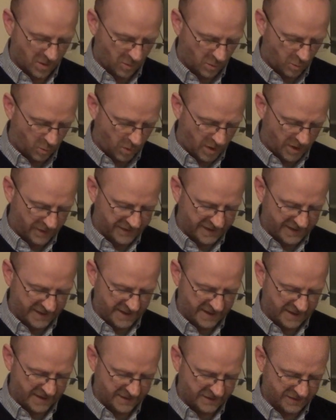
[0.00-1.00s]
One
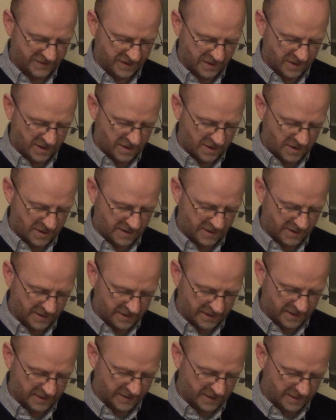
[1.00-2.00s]
is, and
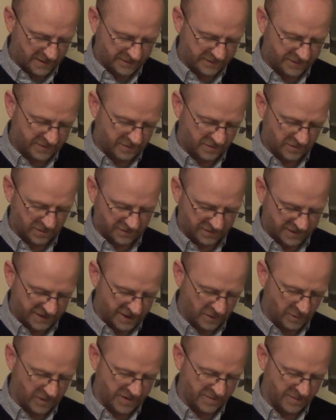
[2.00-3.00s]
I'll sort of
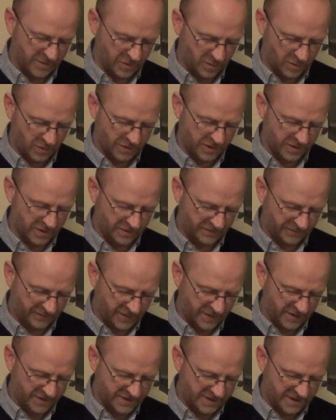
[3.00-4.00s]
deal with them in order, the
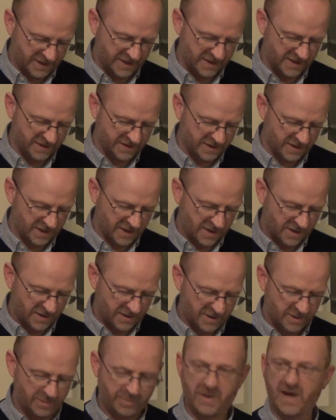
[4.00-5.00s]
first is
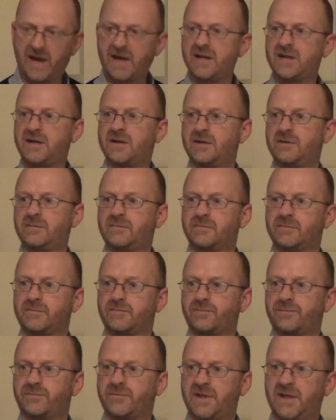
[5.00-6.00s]
the pagan
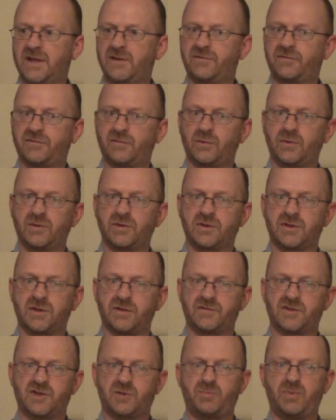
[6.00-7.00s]
influence
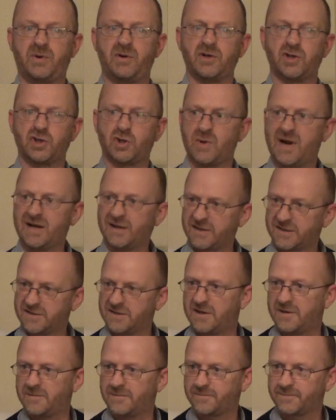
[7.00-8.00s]
of
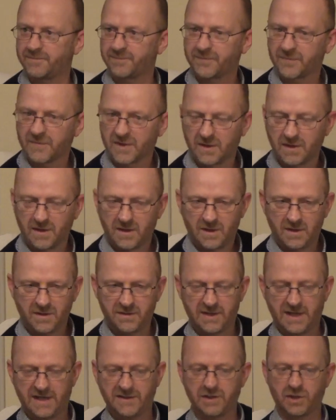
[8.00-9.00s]
spirituality.
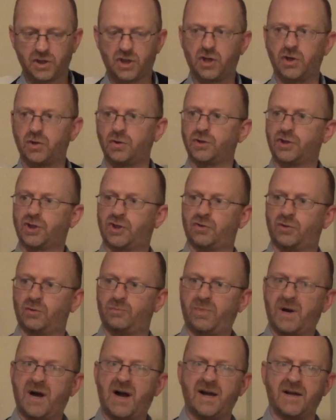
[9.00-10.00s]
They had a cultural
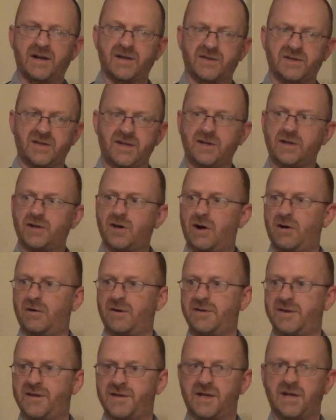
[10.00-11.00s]
bias in
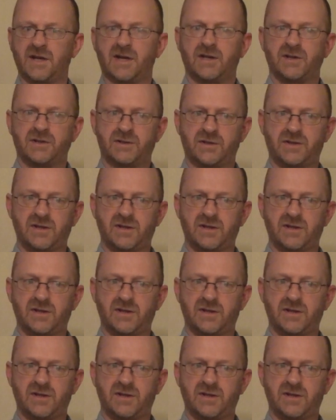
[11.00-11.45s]
Corinth to